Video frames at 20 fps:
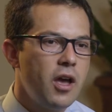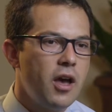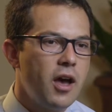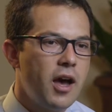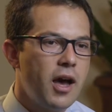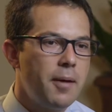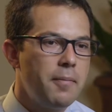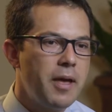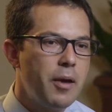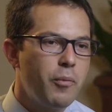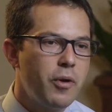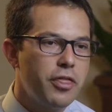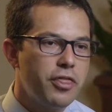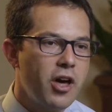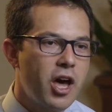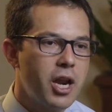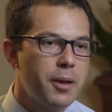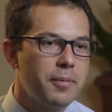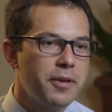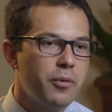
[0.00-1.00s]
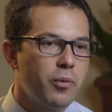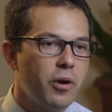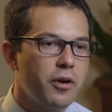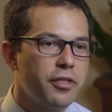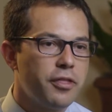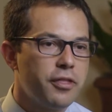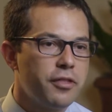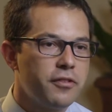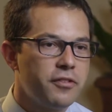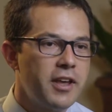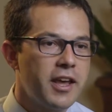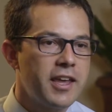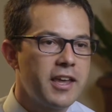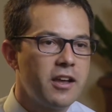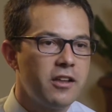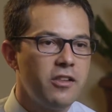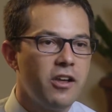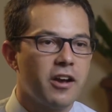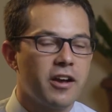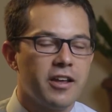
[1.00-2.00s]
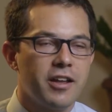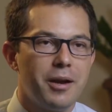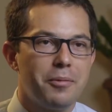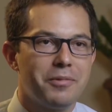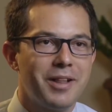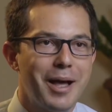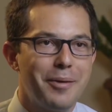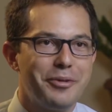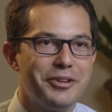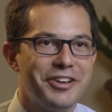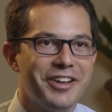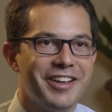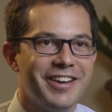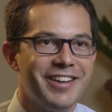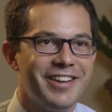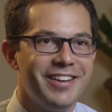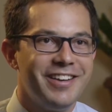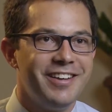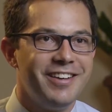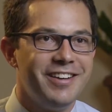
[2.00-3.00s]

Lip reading: And we thought it'd be worth taking a look, and I'm glad we did.